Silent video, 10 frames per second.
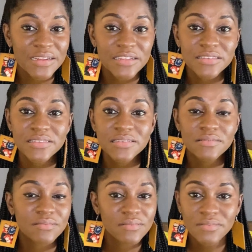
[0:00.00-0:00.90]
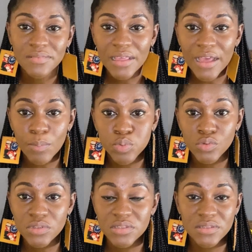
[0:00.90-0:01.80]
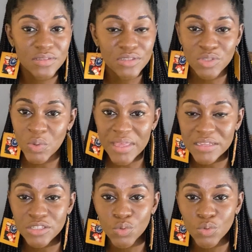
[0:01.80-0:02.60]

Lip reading: it's kaput. So yes,